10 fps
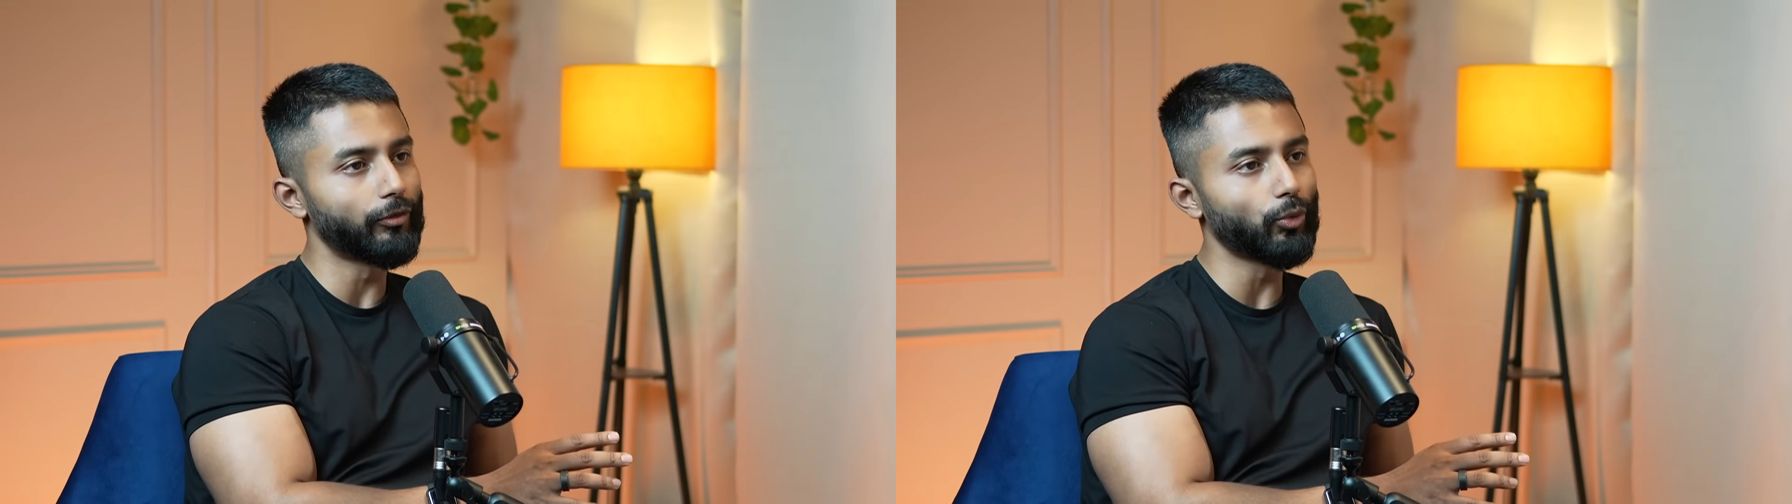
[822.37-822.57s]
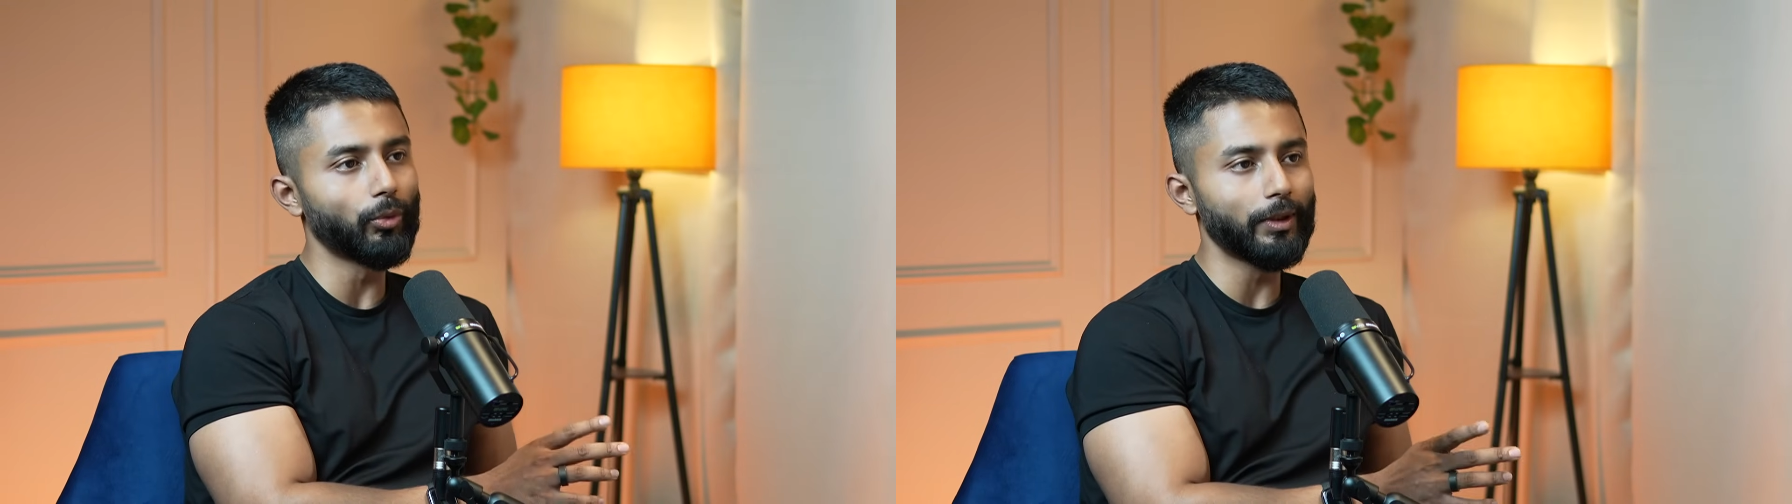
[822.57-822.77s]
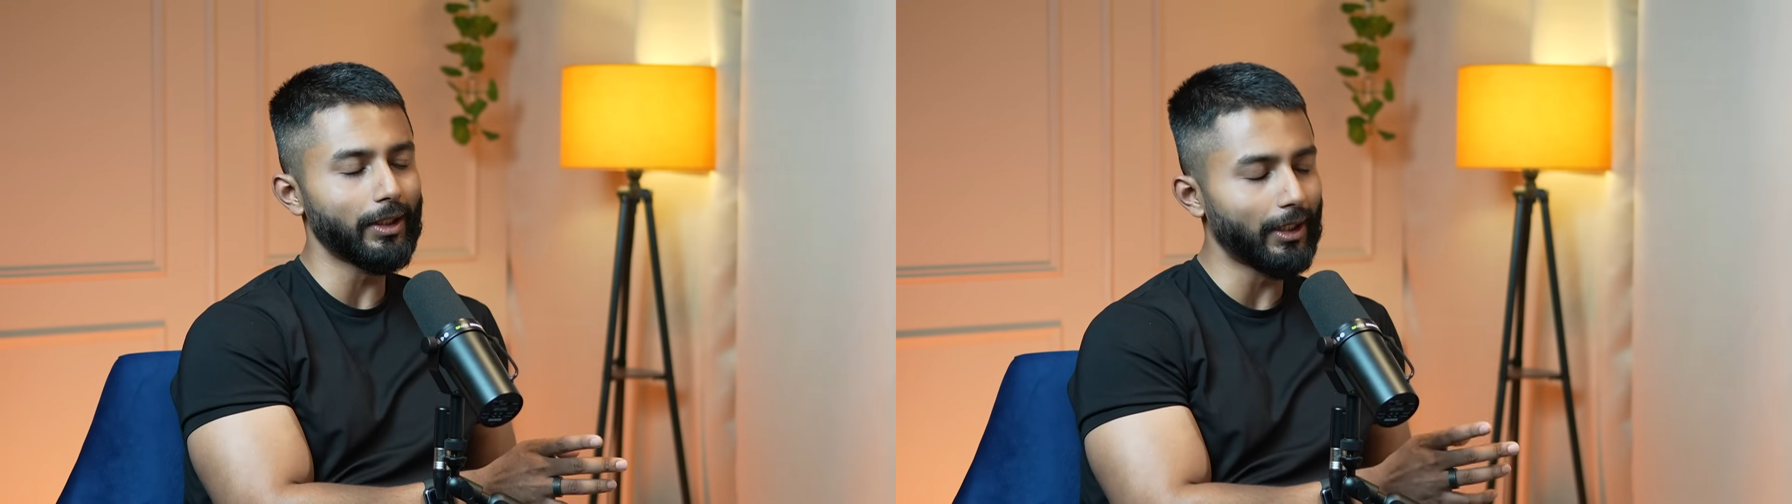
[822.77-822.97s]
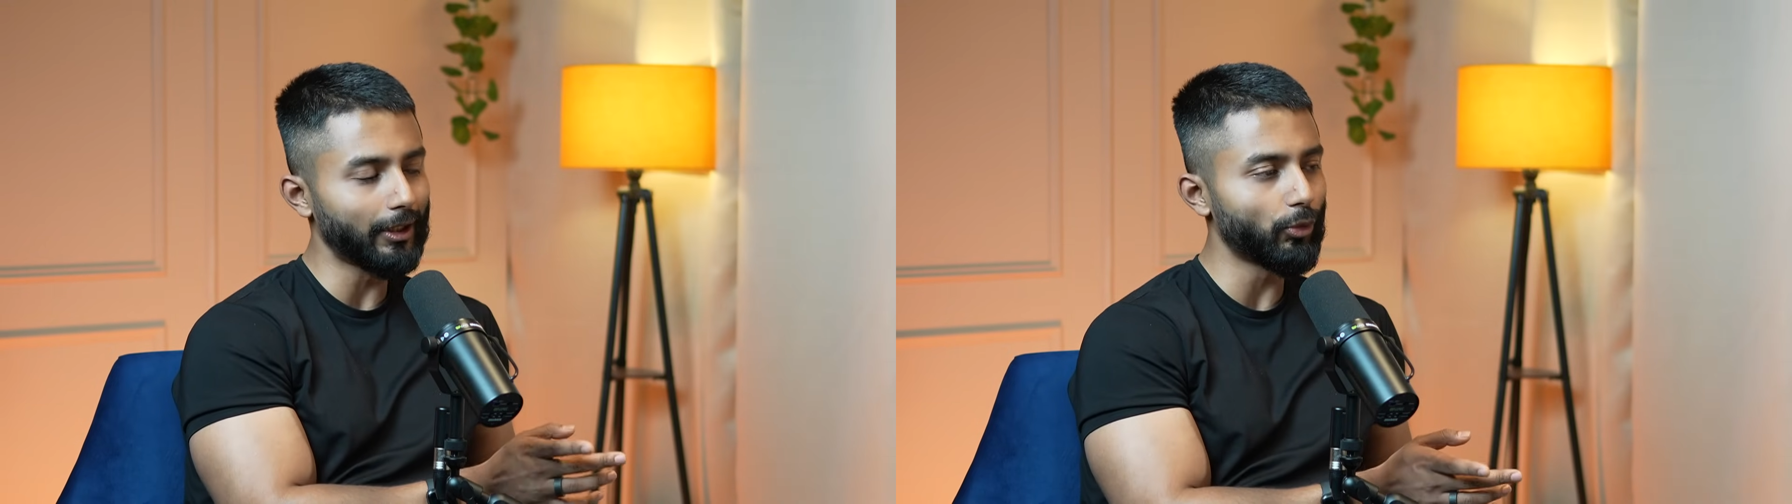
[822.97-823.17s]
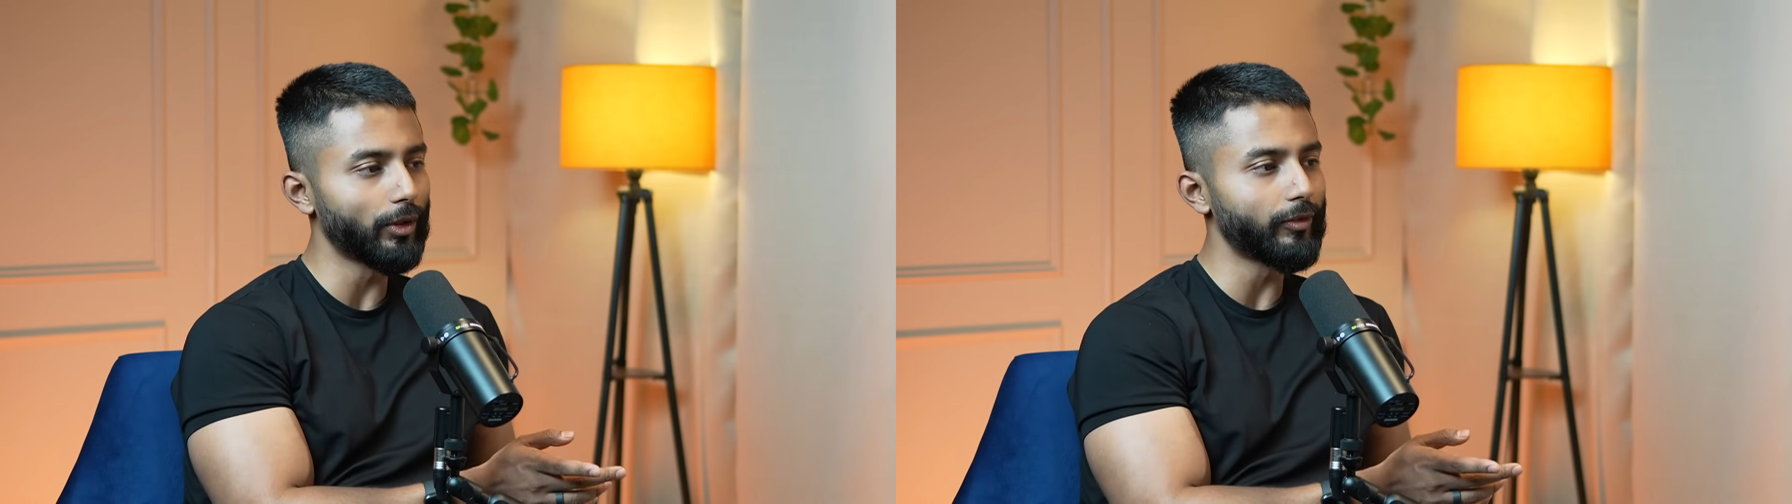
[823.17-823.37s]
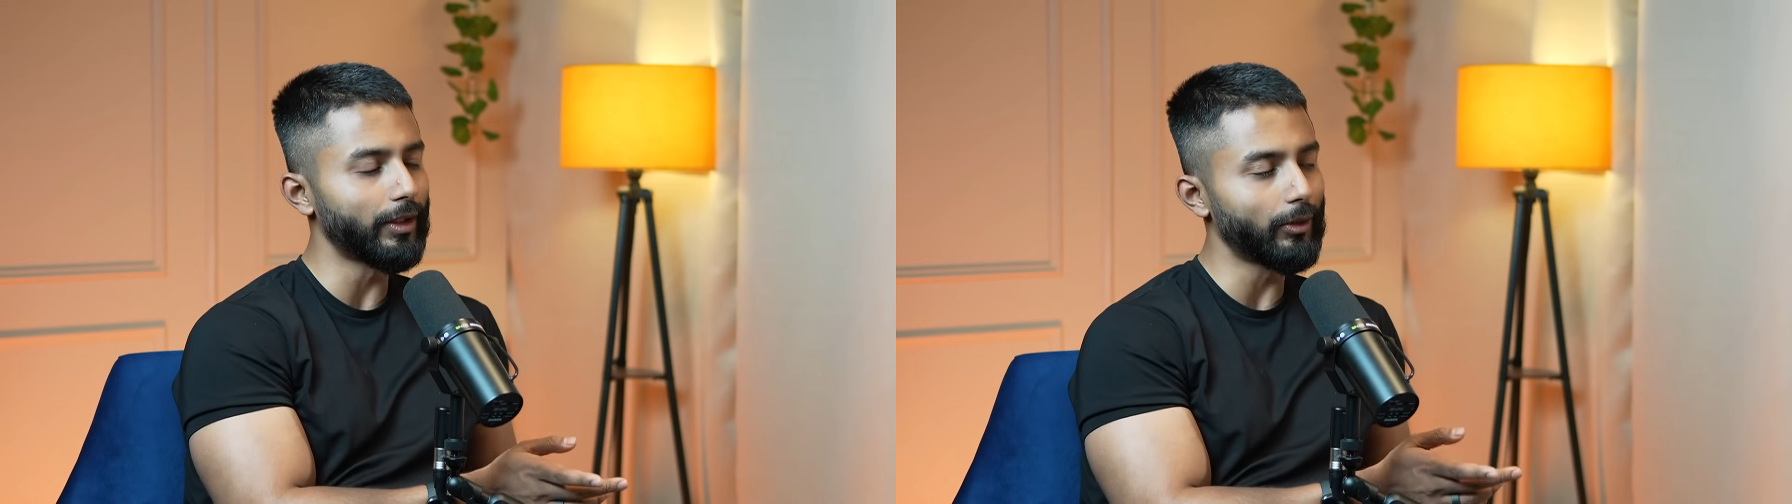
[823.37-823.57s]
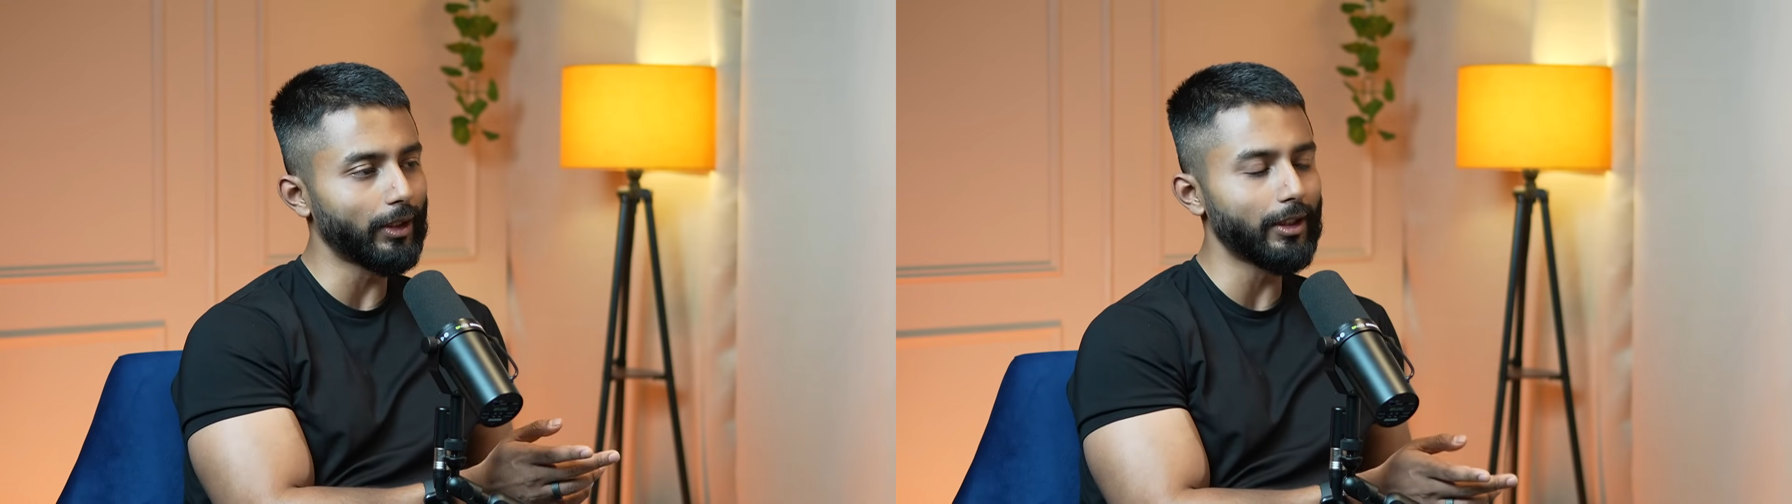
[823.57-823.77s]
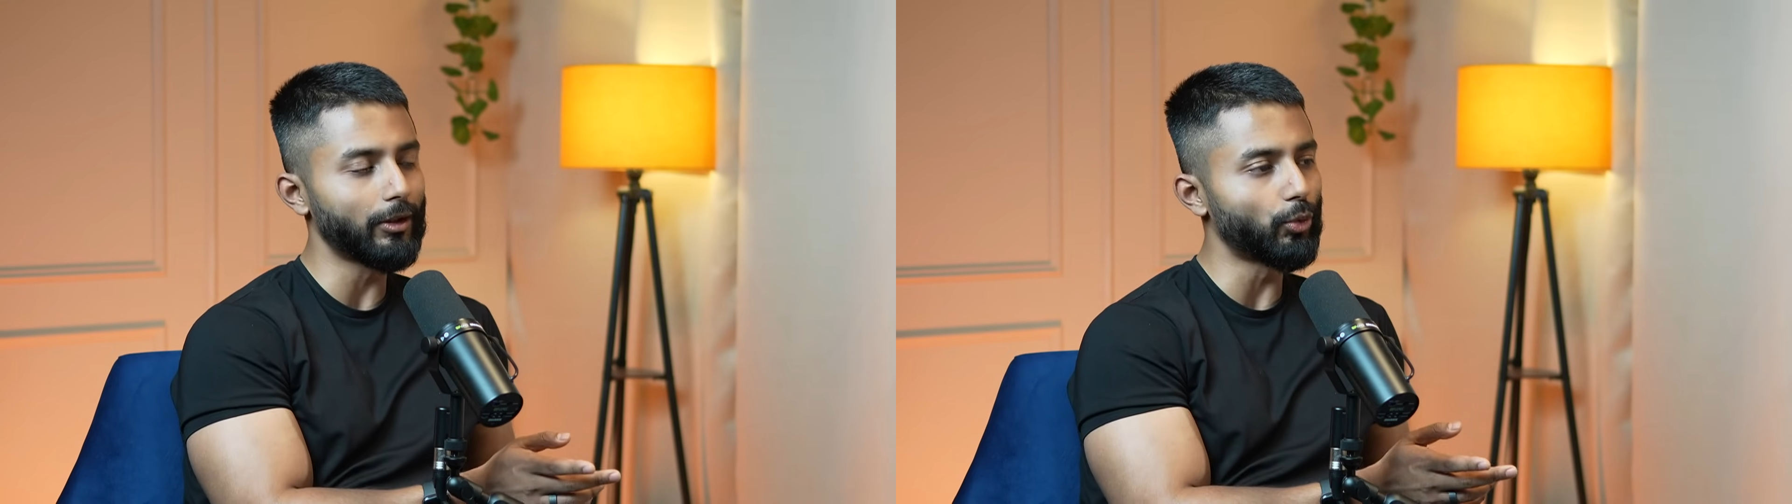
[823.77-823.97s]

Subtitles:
So in electronics, again,